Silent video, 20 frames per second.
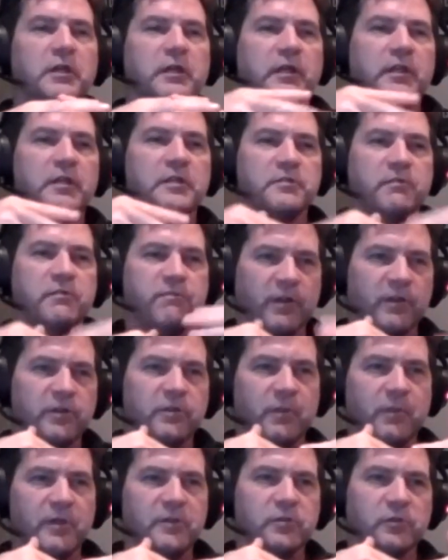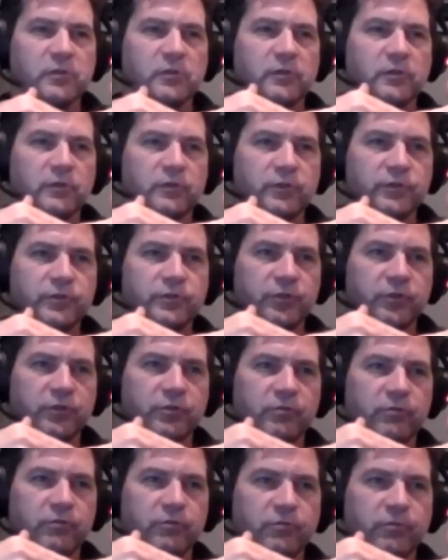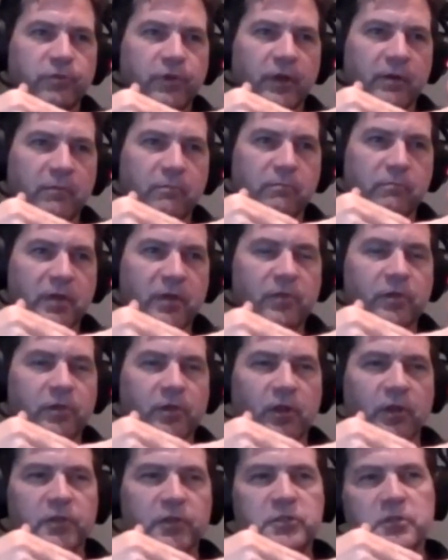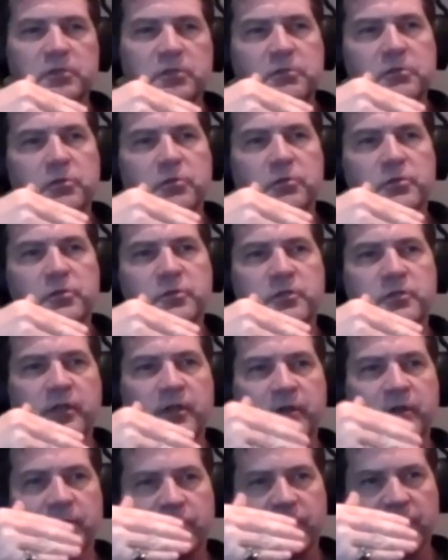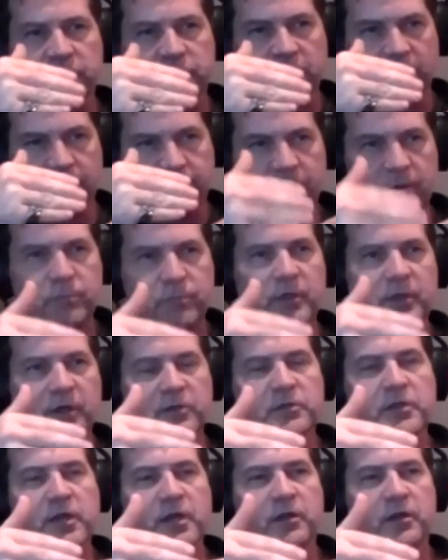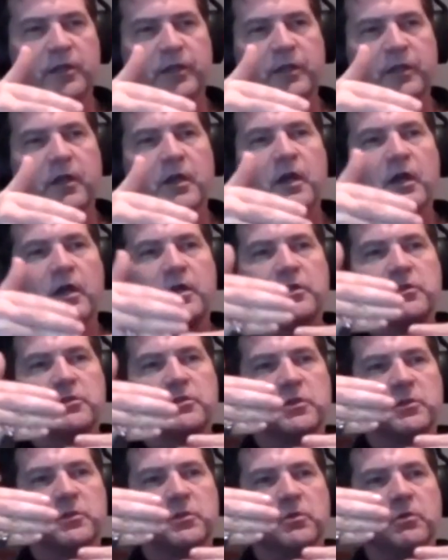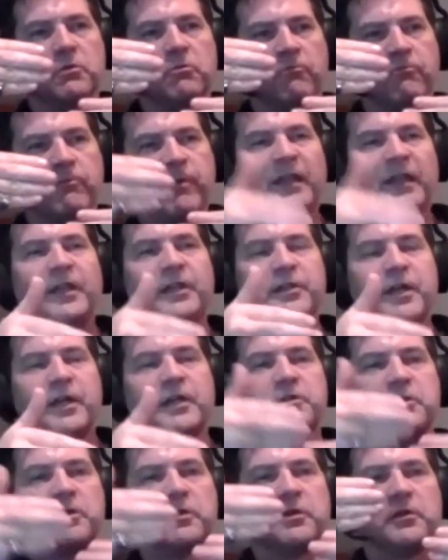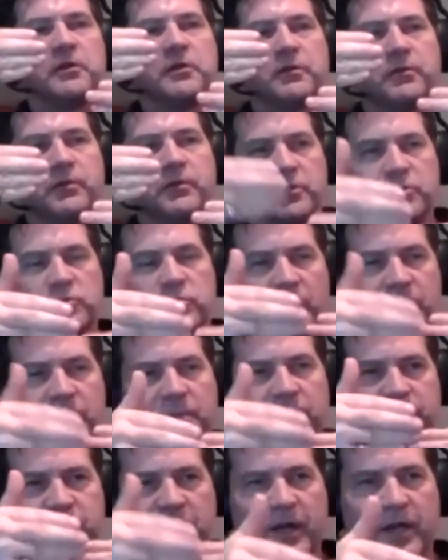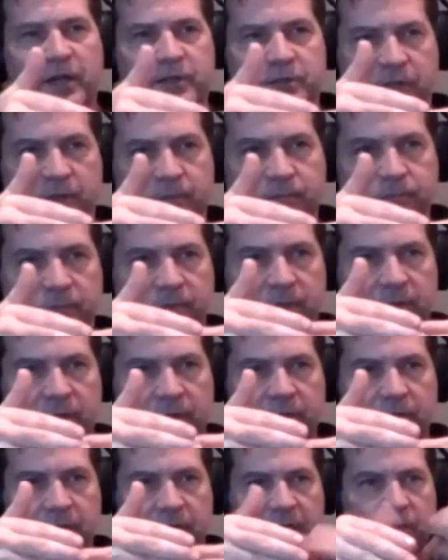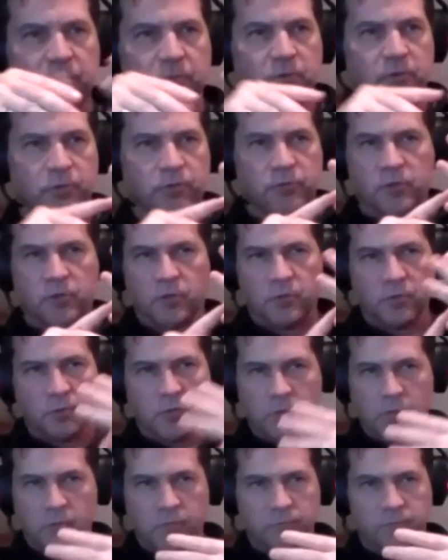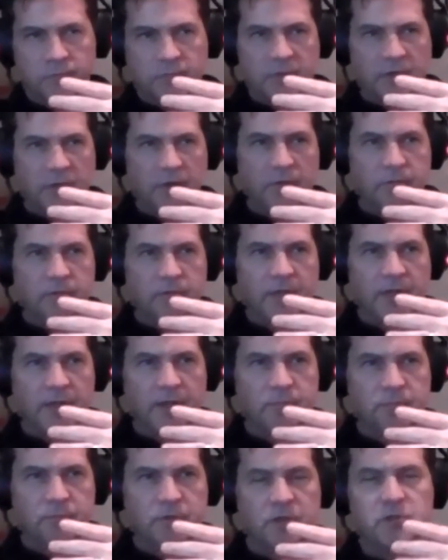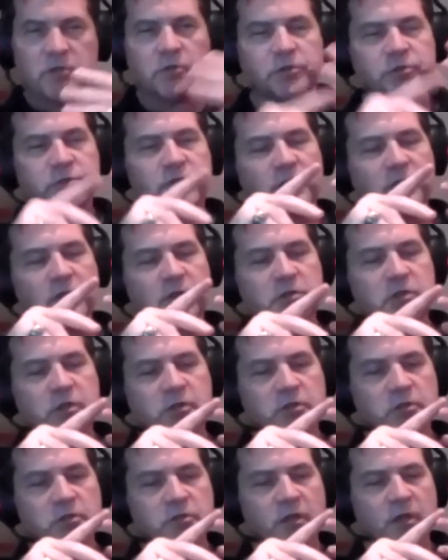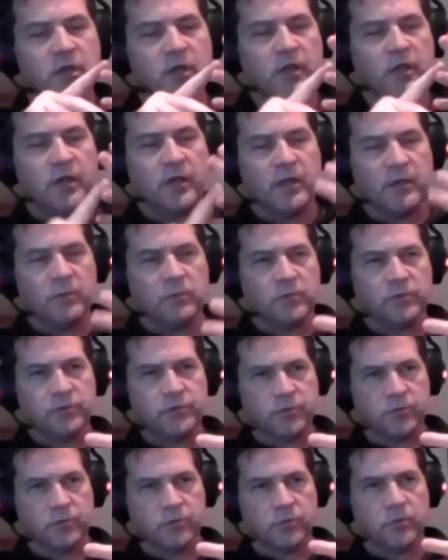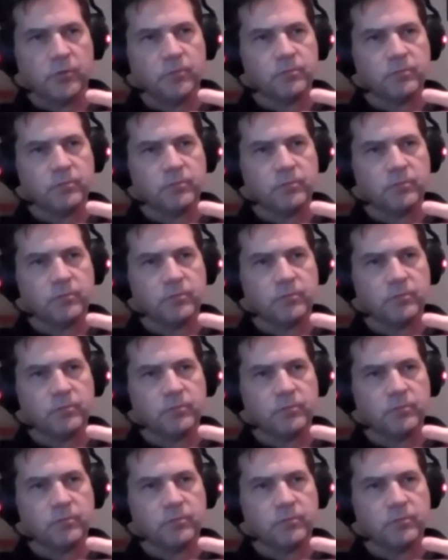is a fundamental sort of methodology used in things like VPN tunneling to validate the stream of data. It will do digital signatures, it will do